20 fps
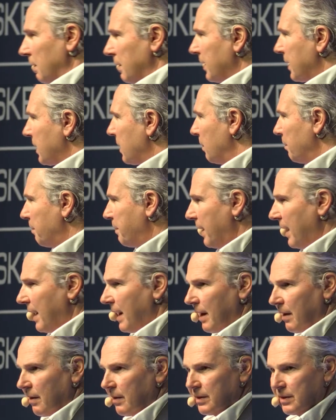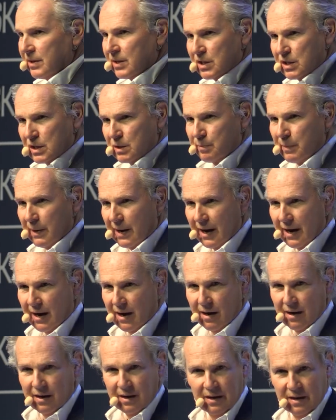the compare and
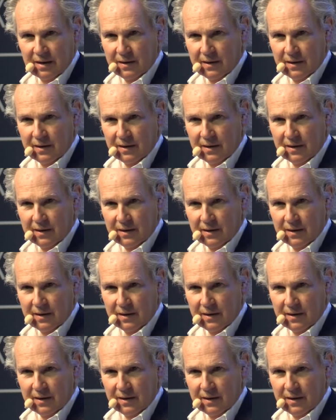despair,